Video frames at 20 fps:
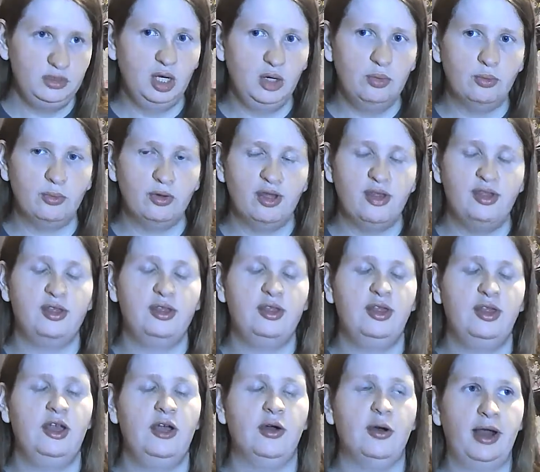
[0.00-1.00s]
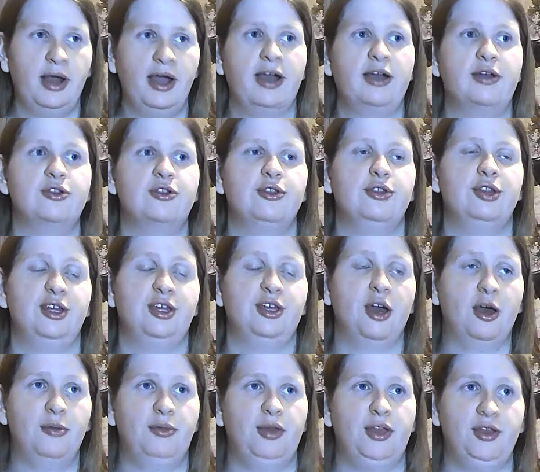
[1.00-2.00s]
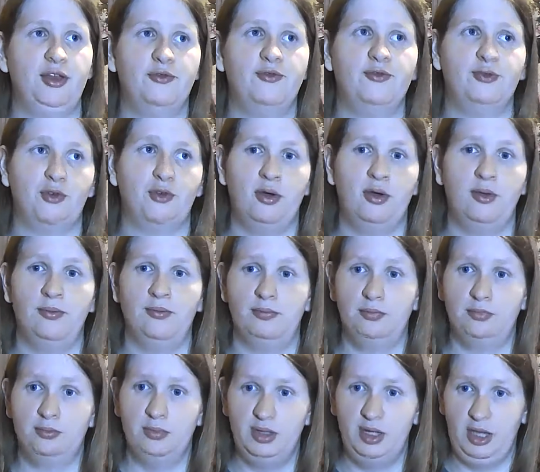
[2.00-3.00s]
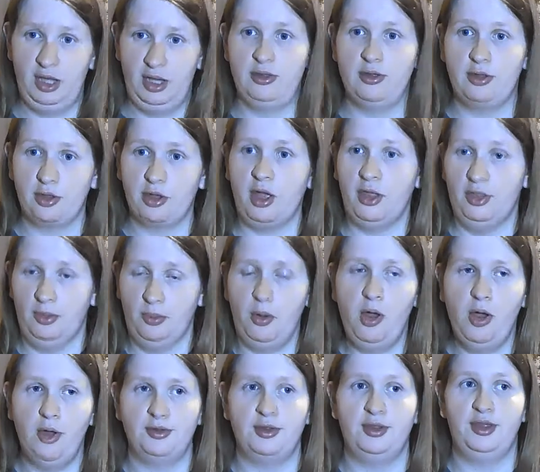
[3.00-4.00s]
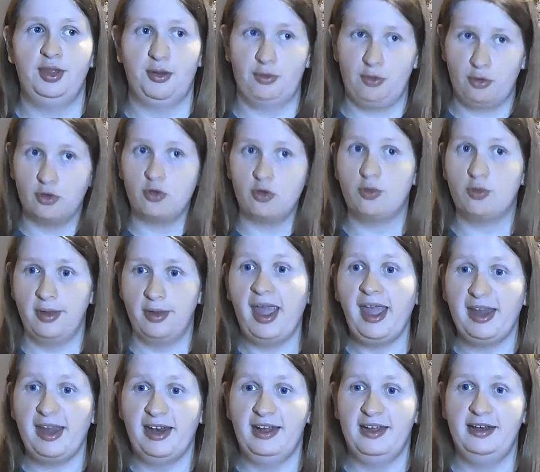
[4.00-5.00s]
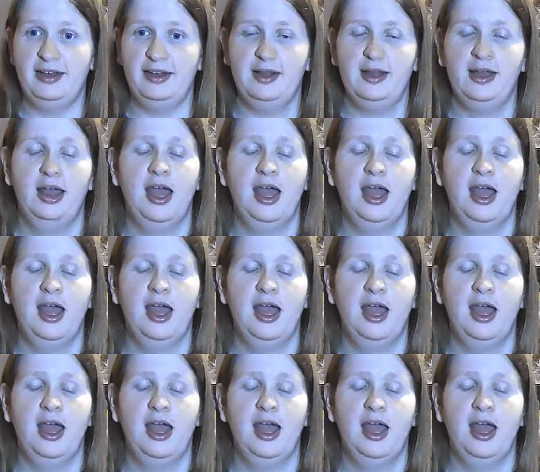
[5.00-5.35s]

recently are actually coming from inside the walls, that they were created.